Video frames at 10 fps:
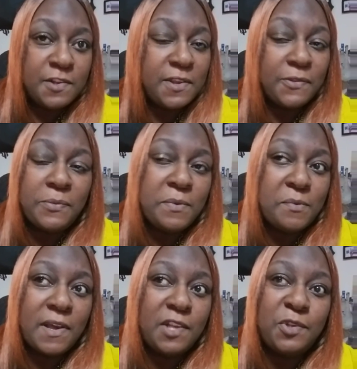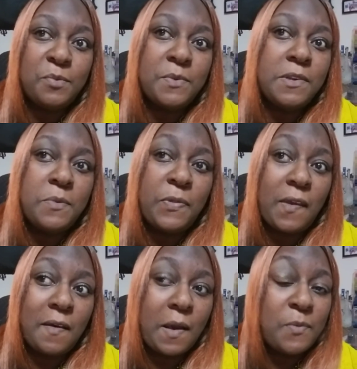just to be 100 real with
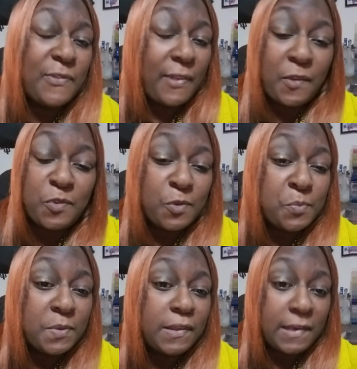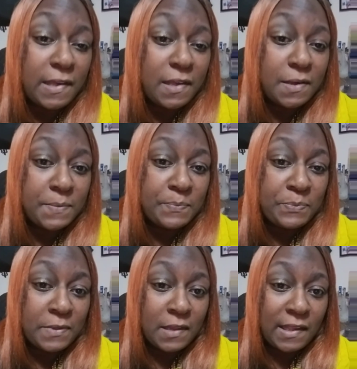y'all, I was like super
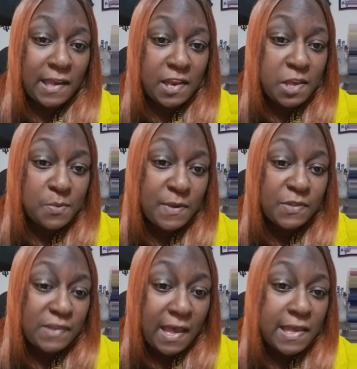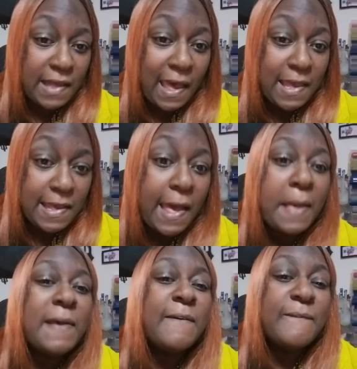young, and he was like a
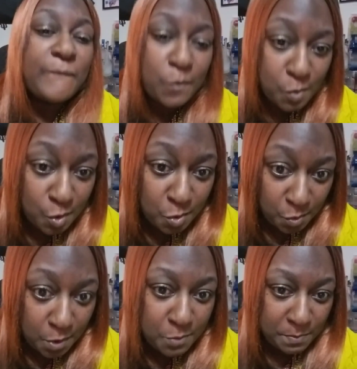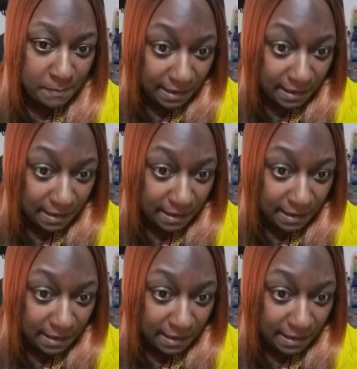full grown